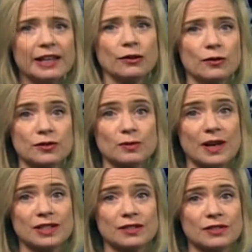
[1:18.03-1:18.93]
in across the
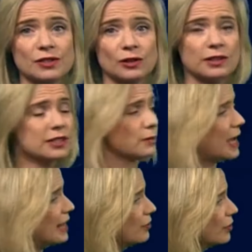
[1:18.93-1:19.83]
west of Scotland as
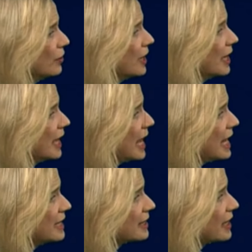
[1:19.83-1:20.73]
we head through
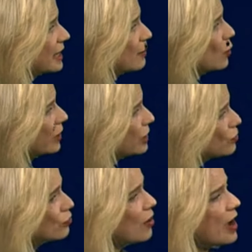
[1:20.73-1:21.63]
into Sunday morning.
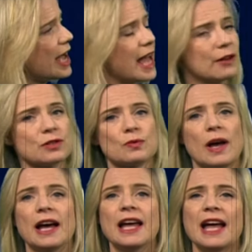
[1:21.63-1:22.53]
Drier
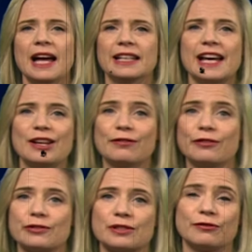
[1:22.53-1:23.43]
elsewhere, and again a
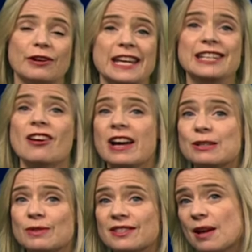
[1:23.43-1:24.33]
frost-free
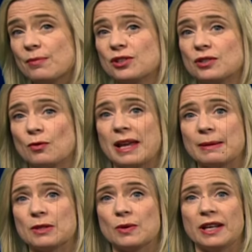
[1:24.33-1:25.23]
night with temperatures
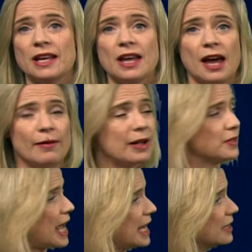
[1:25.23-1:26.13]
remaining between
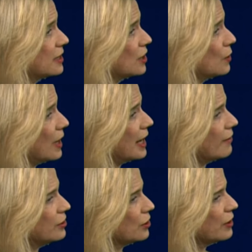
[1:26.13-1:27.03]
around 8 to
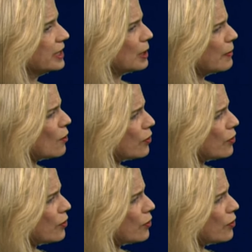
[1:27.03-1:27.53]
11 degrees. So we've